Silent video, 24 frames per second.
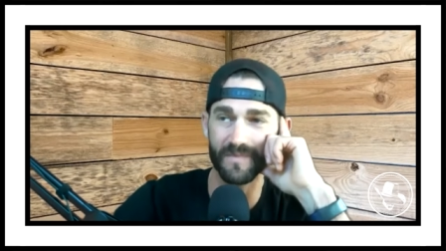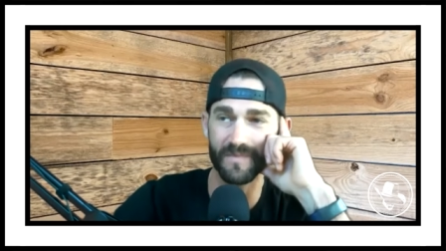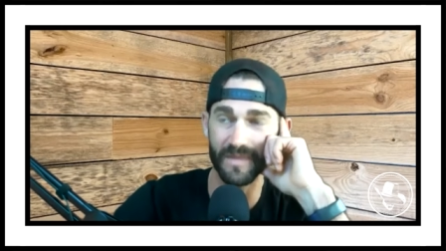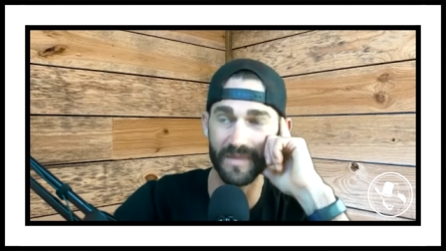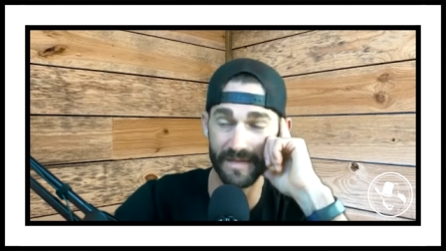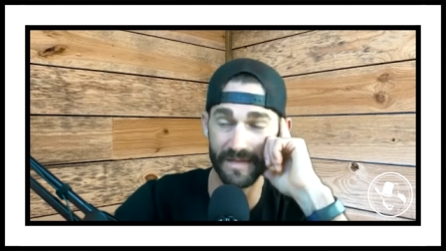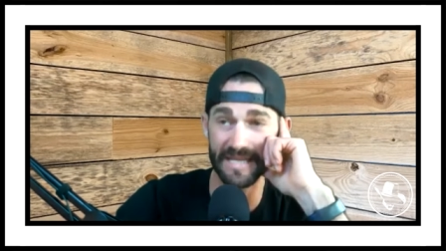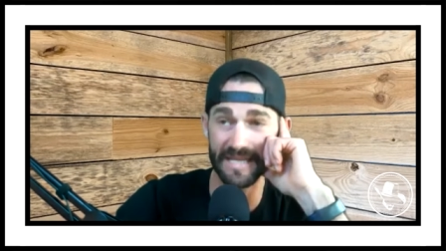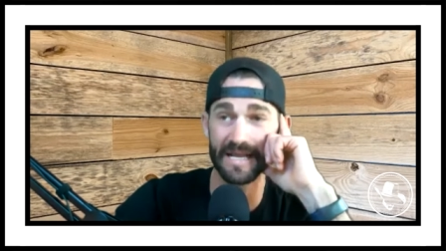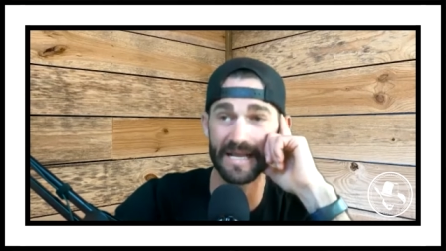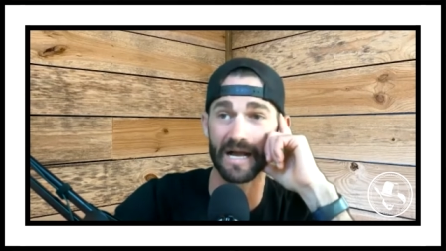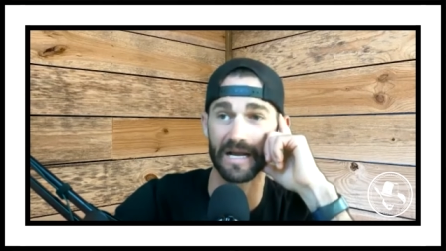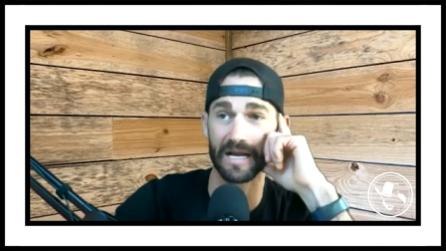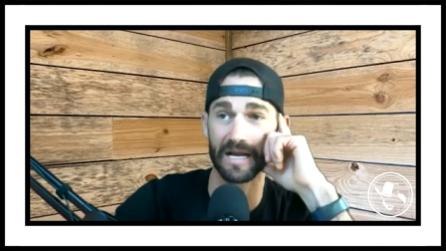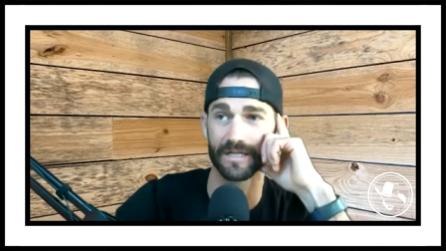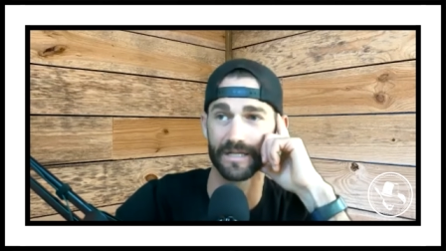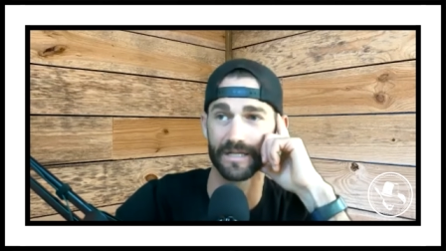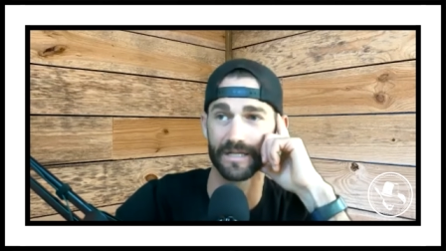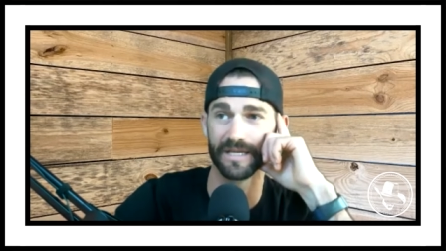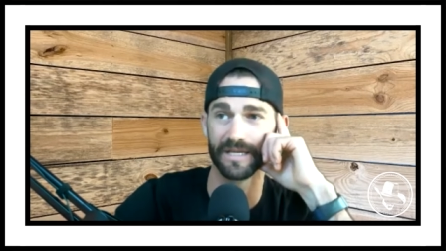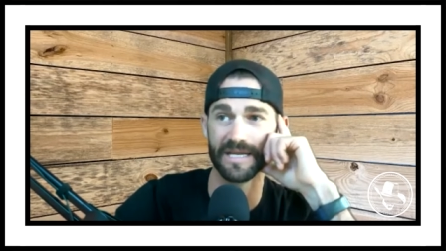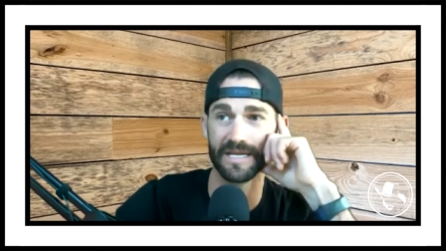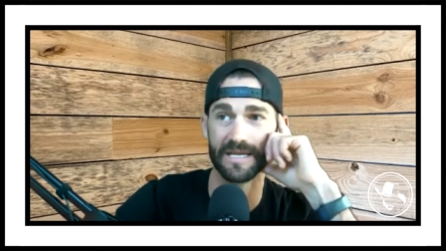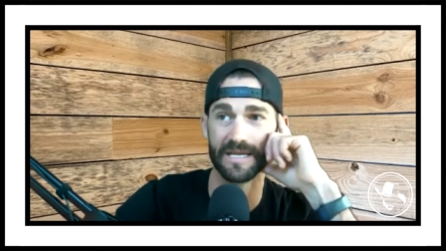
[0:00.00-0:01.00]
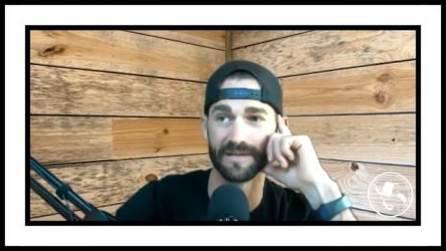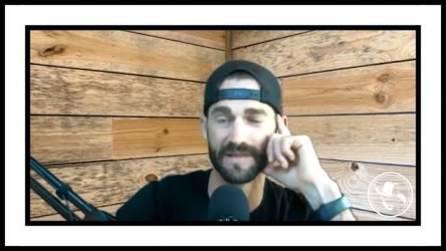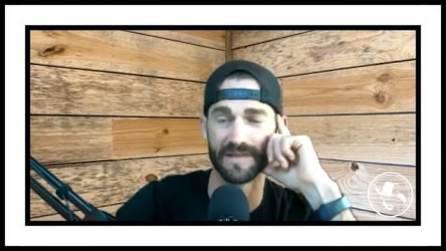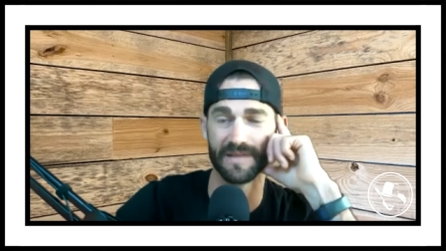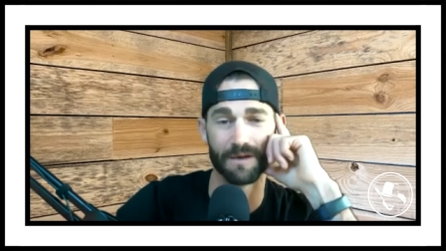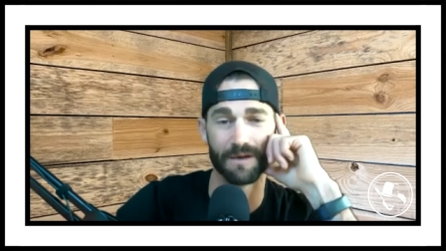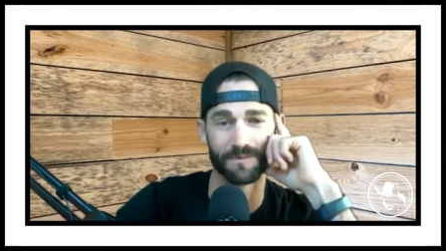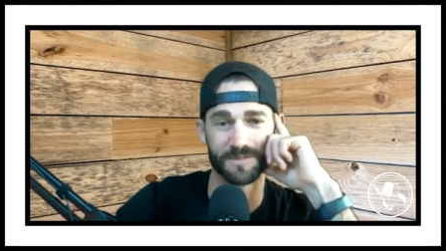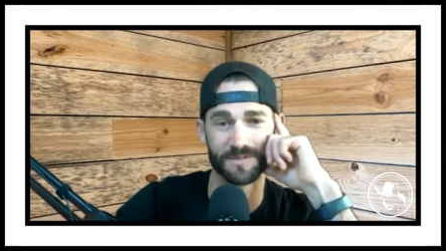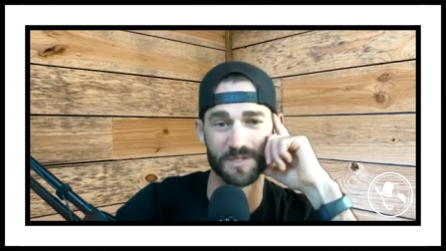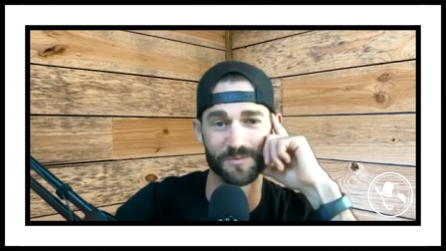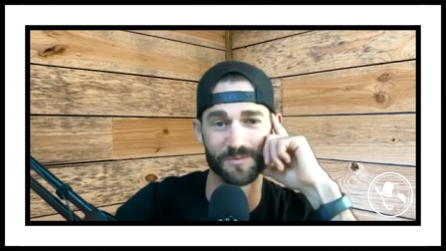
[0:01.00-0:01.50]
he got clean and
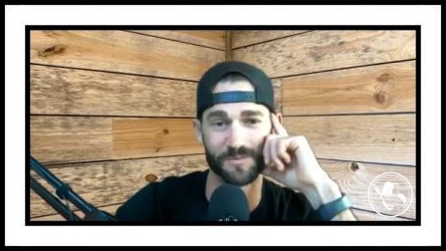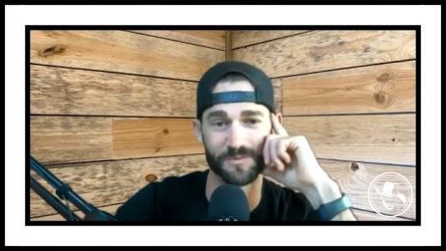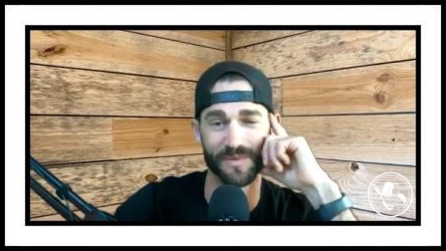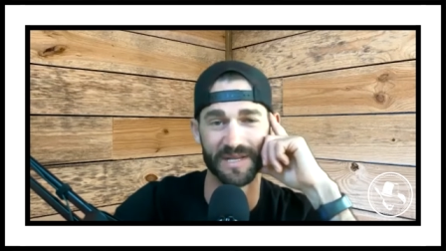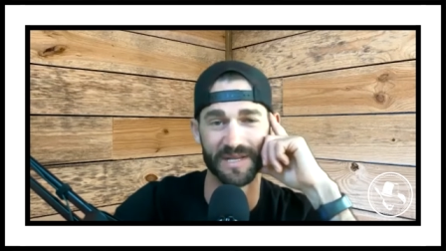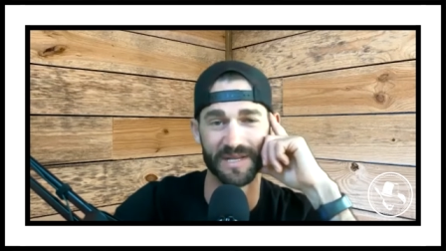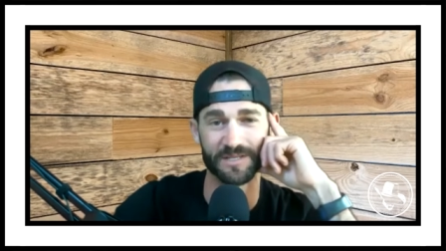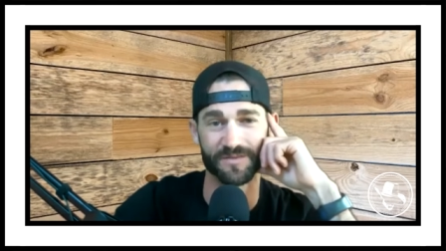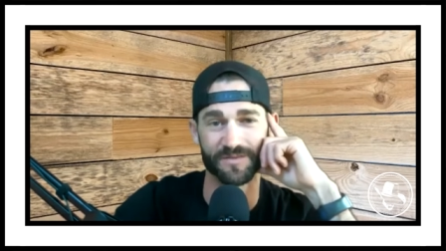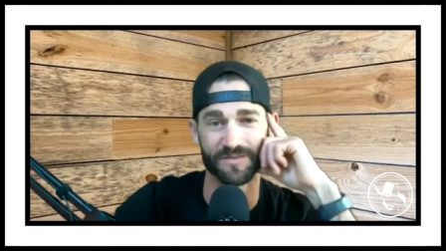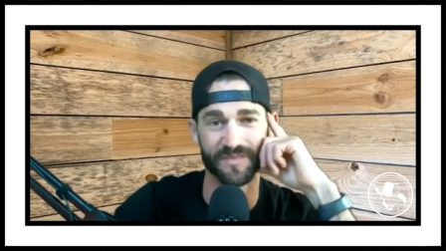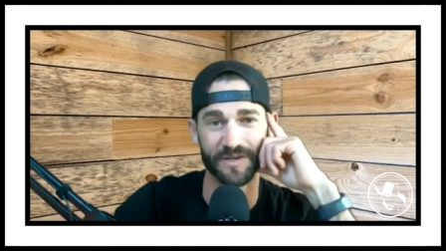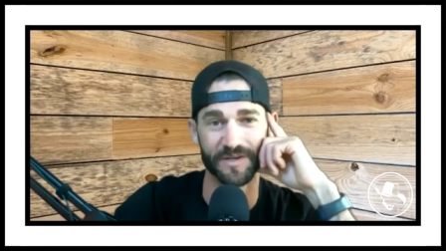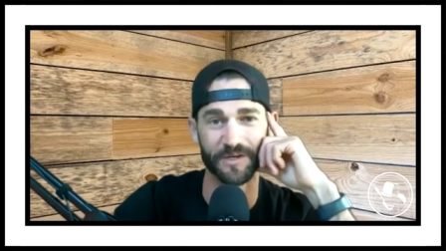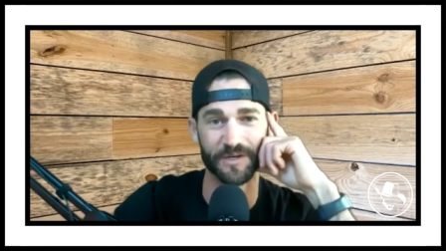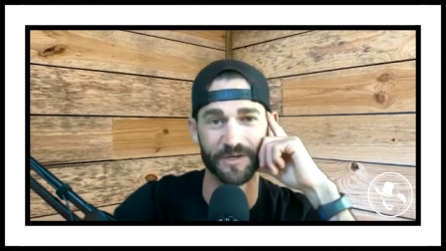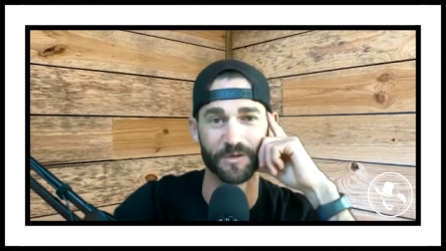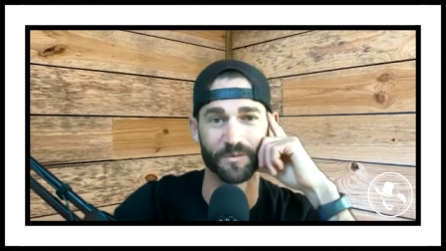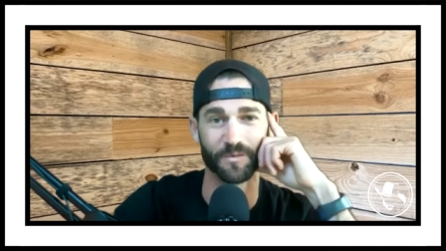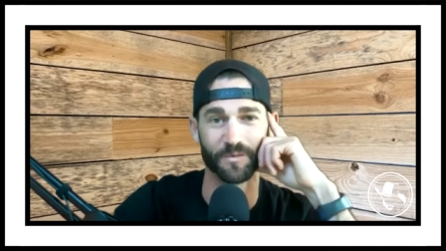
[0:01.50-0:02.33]
that was his biggest fear